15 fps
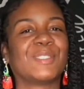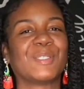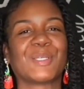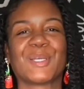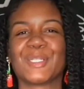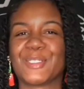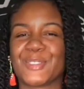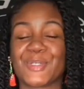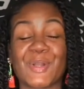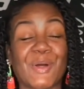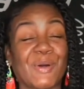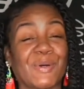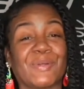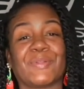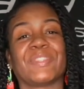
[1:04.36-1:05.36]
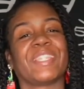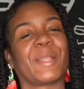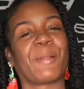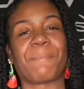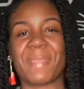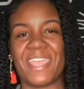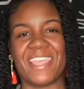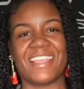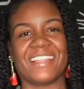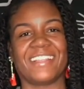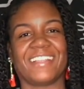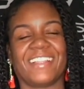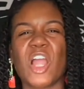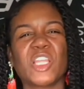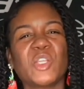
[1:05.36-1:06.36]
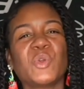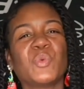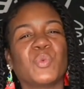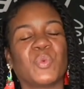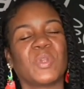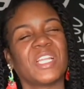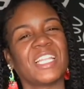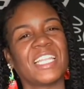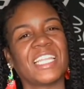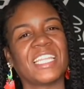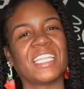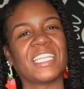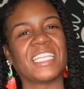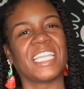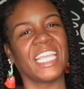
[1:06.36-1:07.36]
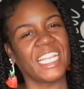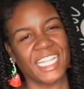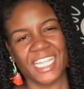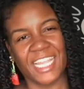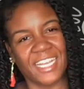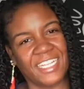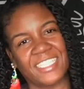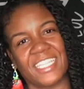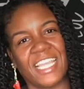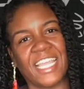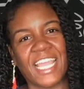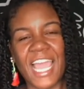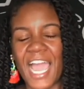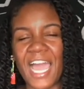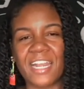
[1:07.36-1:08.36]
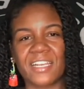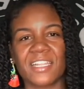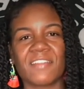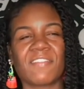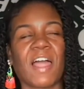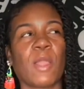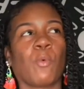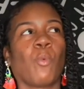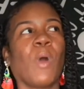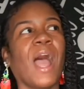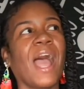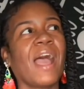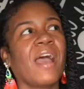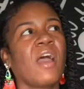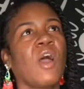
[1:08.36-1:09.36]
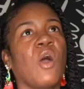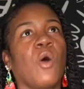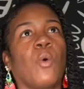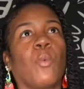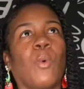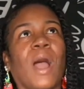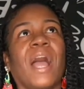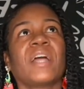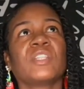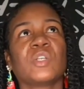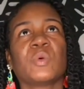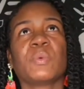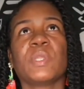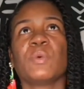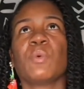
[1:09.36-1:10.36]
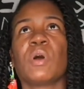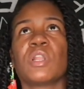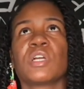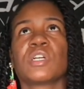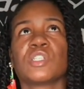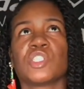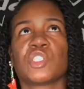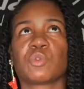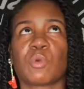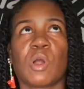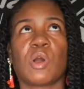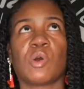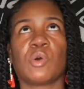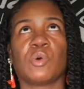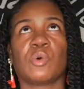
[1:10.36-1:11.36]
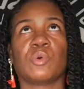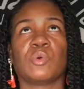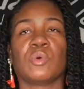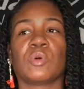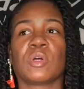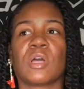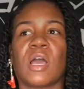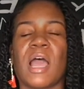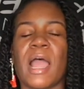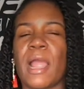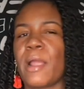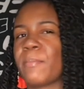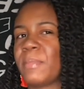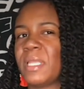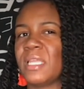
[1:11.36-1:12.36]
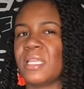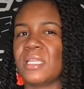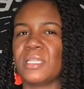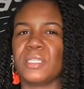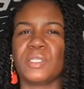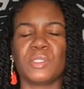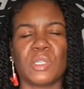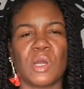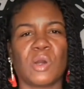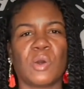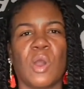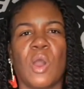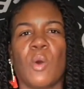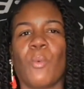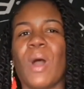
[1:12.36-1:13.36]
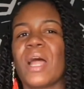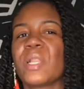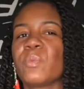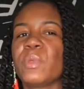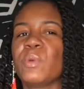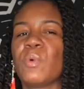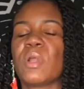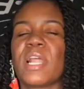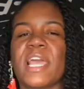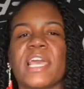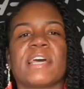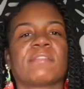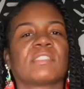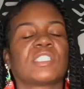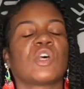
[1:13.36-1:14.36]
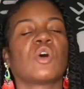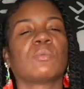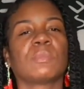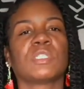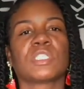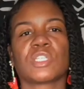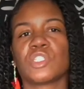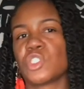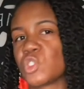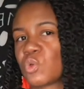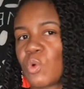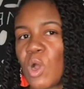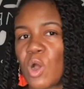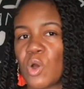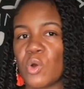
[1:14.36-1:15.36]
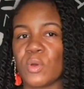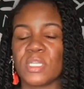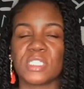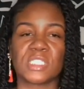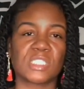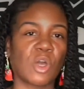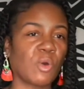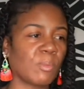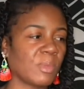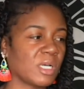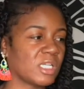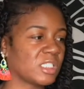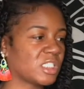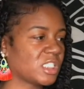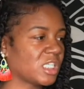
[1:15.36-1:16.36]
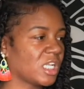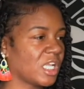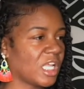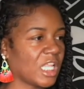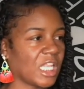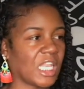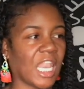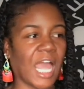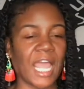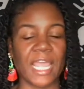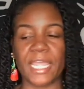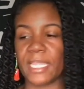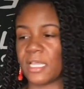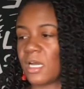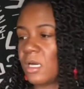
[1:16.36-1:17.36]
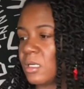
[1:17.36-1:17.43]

to control their men. Are you really getting anything out of them? Like, why do we want to control our men? You know, why do we want to have so much control and so much like